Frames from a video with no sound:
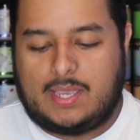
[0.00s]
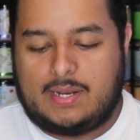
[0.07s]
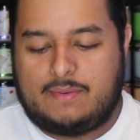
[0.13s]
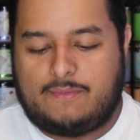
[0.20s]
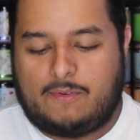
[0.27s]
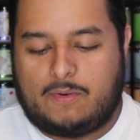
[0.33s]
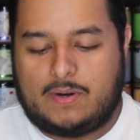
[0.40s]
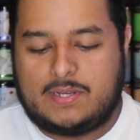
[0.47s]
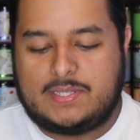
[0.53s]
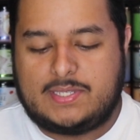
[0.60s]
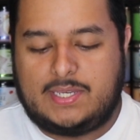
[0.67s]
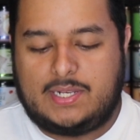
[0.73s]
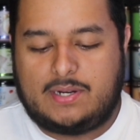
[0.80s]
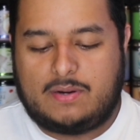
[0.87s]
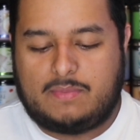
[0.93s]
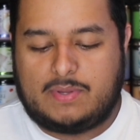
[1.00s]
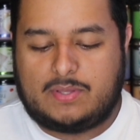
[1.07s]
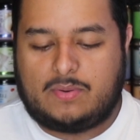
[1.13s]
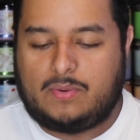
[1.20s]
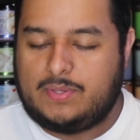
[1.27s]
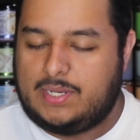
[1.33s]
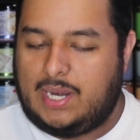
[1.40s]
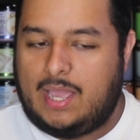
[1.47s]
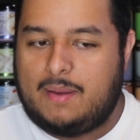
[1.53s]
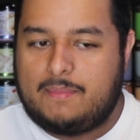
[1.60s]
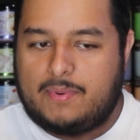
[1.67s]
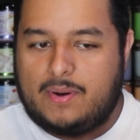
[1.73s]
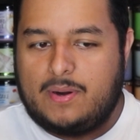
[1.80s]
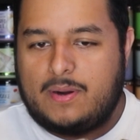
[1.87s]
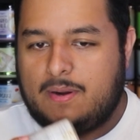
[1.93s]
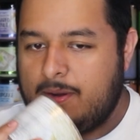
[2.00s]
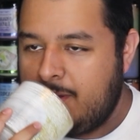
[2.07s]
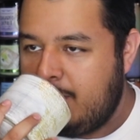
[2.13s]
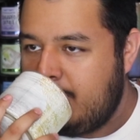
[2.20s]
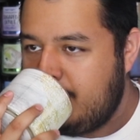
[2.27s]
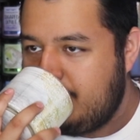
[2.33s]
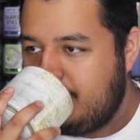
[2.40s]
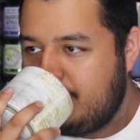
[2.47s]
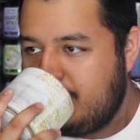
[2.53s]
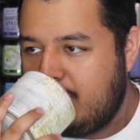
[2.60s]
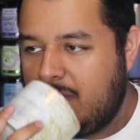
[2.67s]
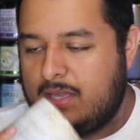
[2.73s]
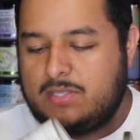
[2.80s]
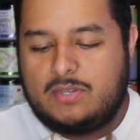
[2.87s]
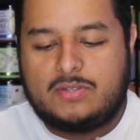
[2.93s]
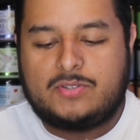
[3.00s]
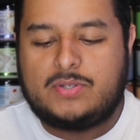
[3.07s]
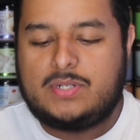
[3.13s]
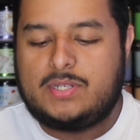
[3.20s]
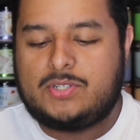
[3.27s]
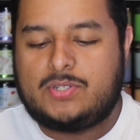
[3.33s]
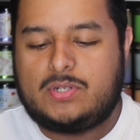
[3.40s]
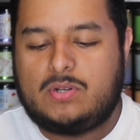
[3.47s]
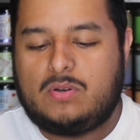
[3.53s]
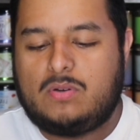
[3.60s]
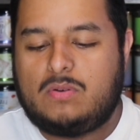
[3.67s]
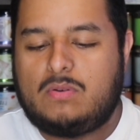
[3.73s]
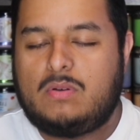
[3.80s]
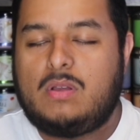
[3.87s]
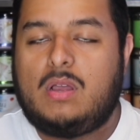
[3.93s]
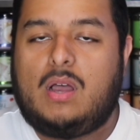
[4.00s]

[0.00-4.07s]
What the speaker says: and forest cedar with golden amber. It's your traditional